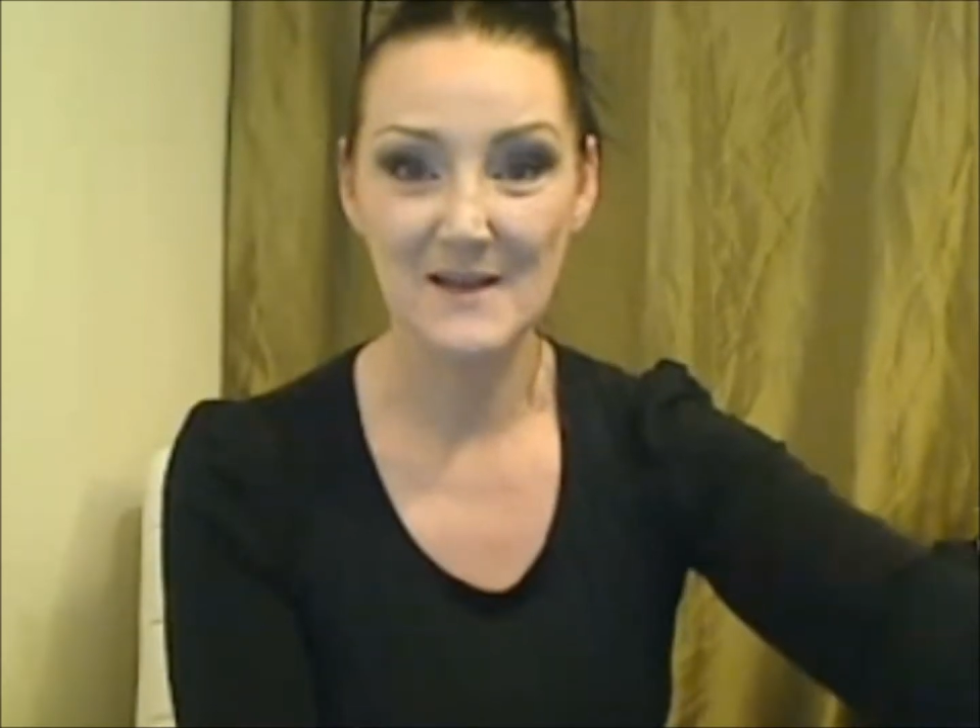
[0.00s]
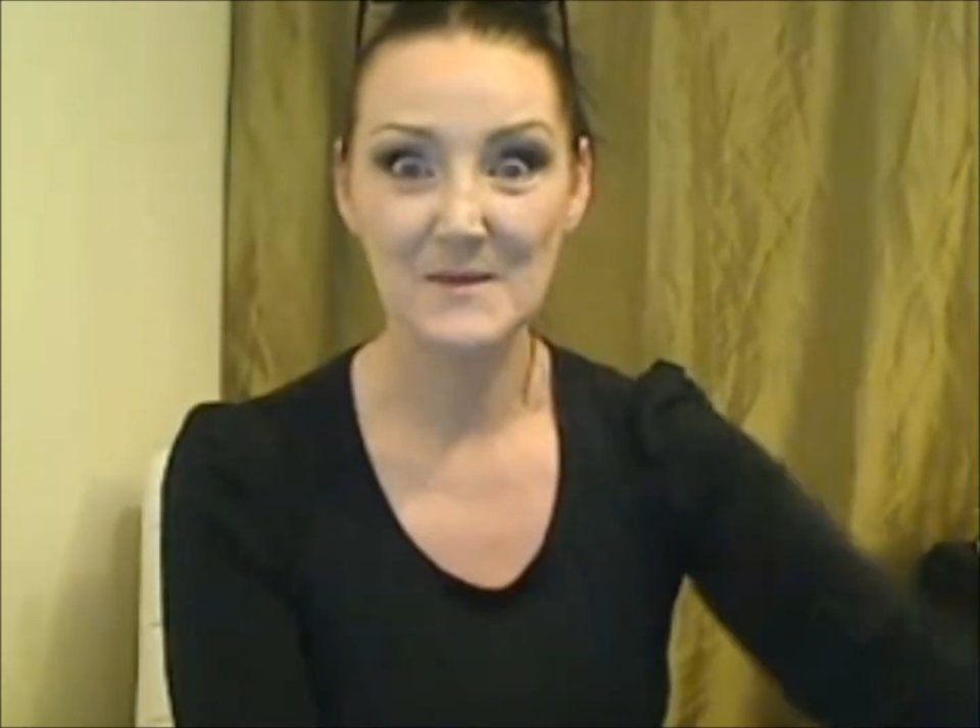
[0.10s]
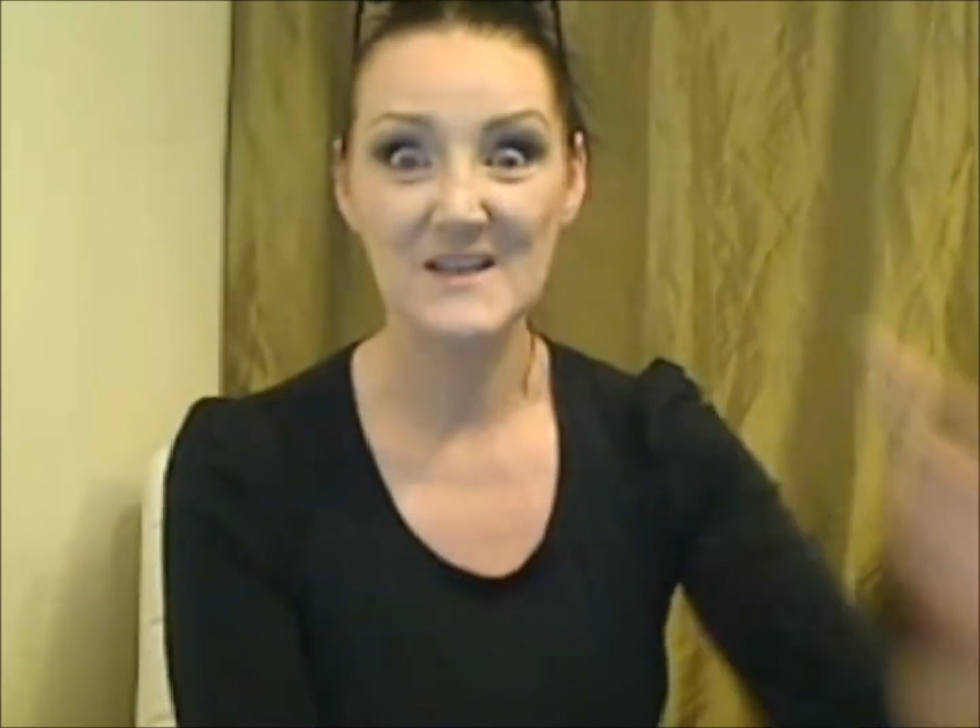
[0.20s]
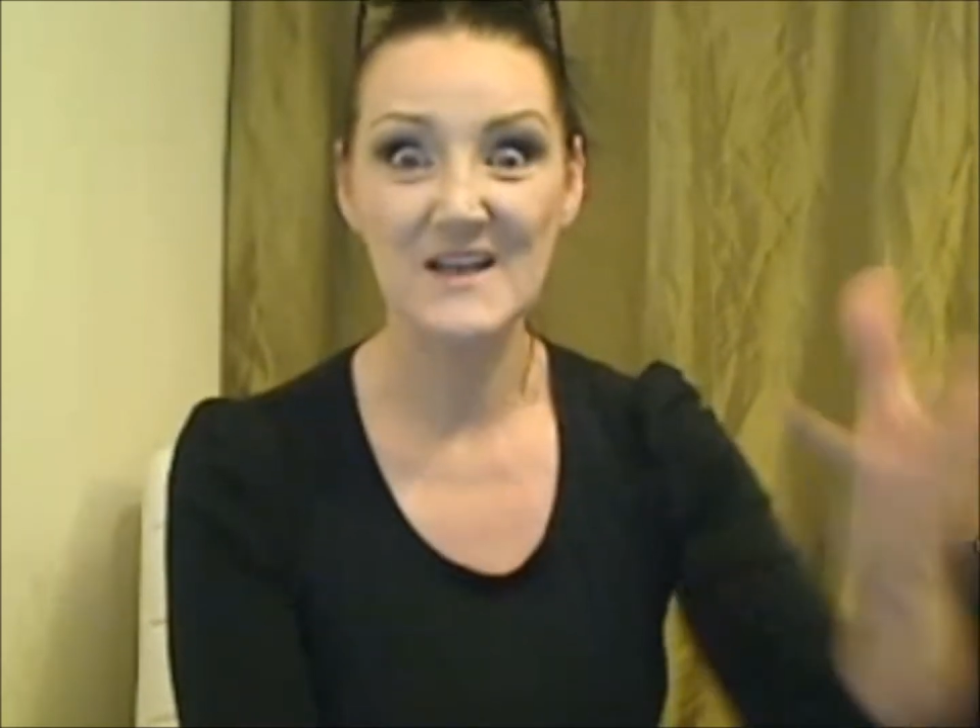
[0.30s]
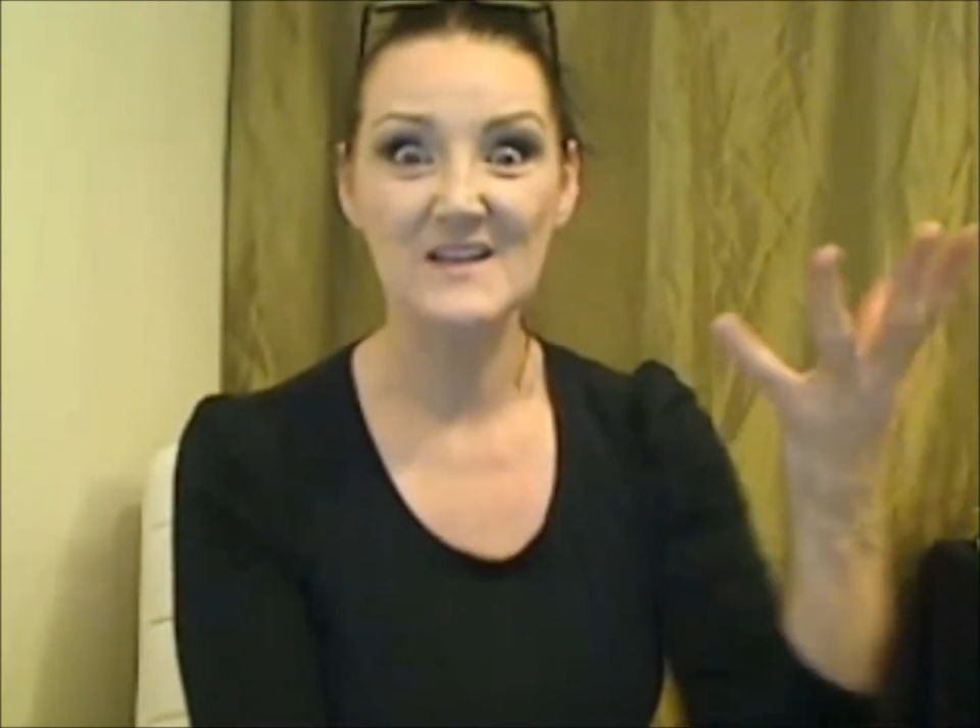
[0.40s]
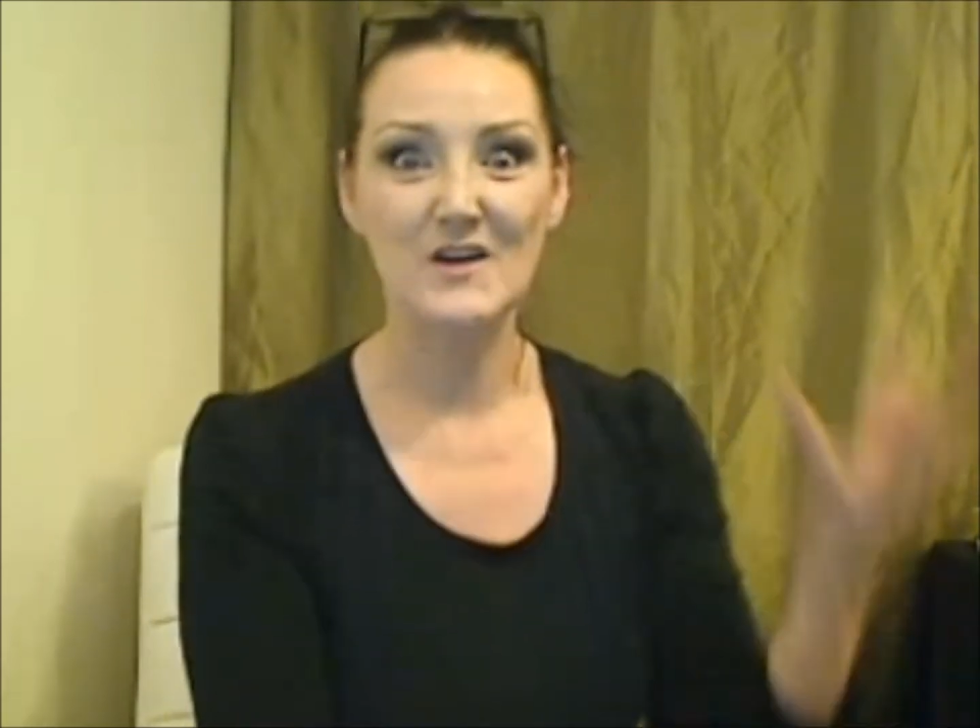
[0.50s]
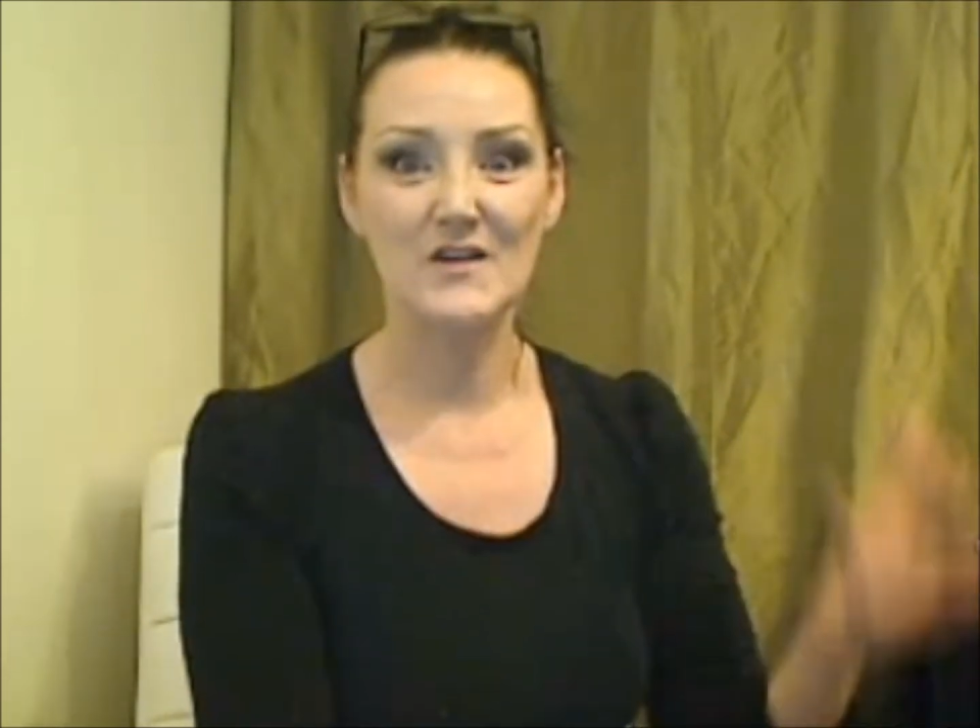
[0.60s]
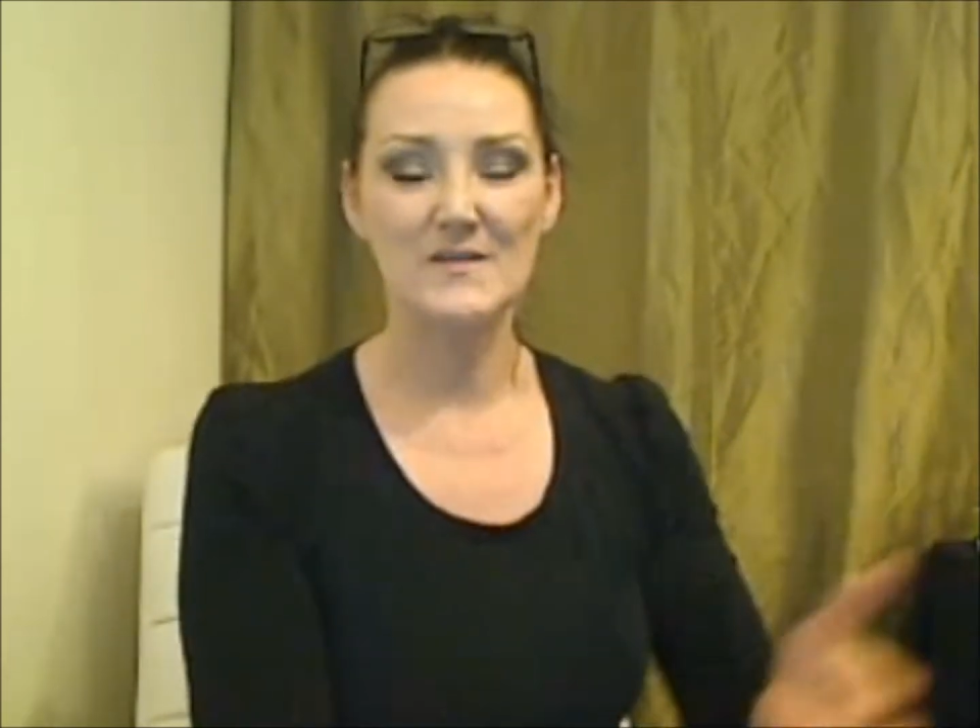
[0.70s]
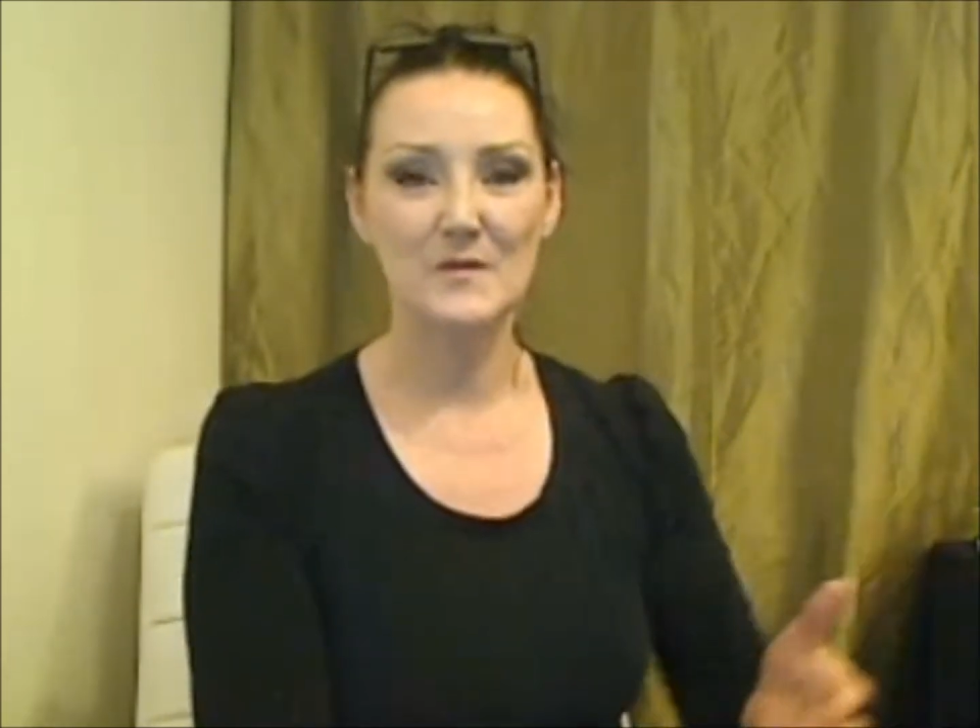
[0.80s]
It was 6 o'clock this